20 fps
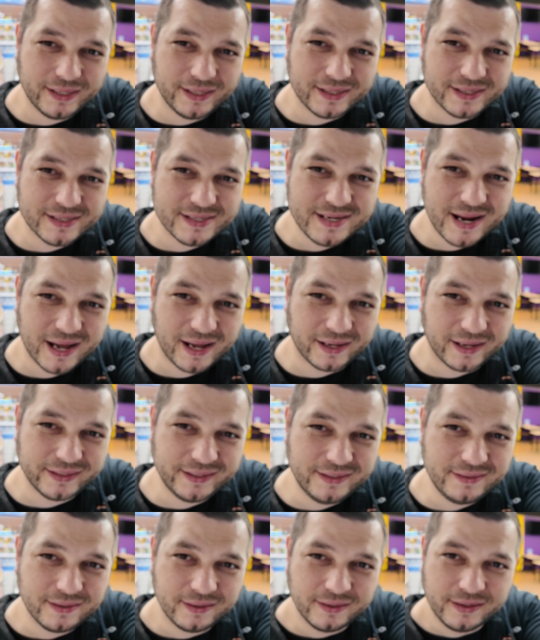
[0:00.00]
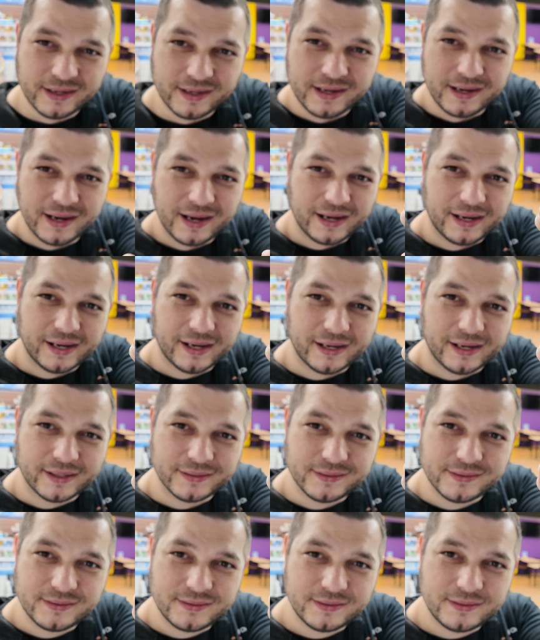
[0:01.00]
in a nine
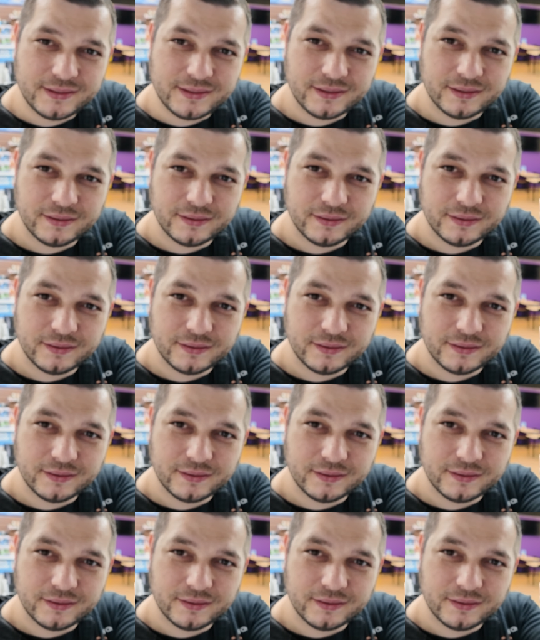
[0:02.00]
and